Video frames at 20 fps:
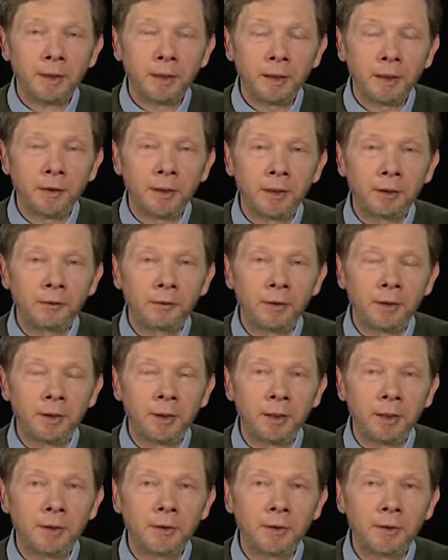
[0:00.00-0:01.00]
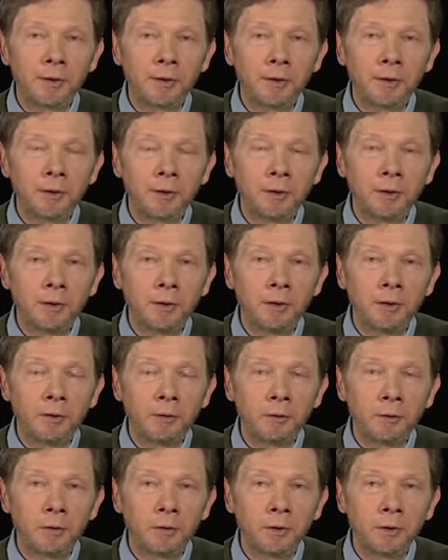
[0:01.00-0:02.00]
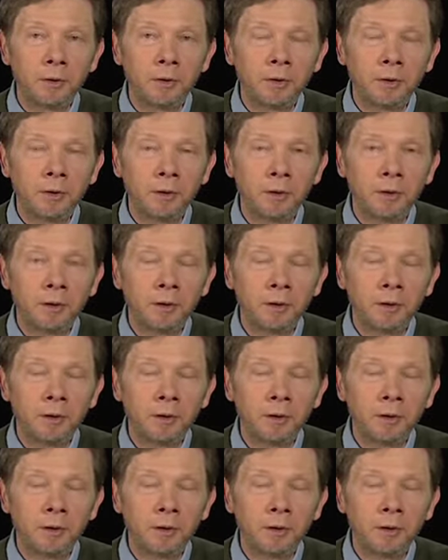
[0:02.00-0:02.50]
And that creates the illusion